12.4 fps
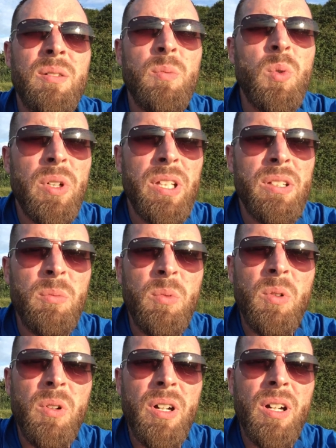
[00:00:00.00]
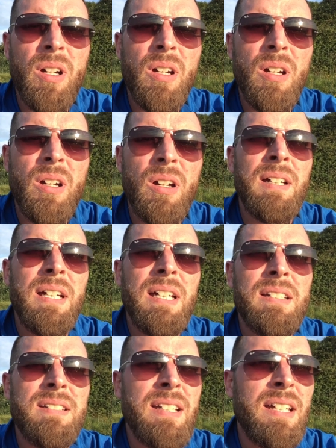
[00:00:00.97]
walking the walk,
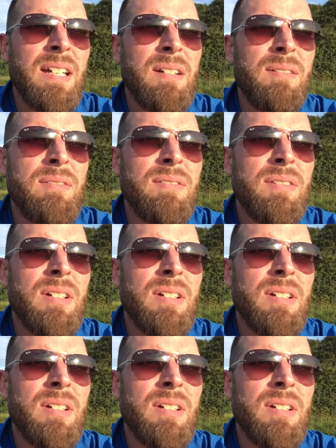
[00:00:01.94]
and to have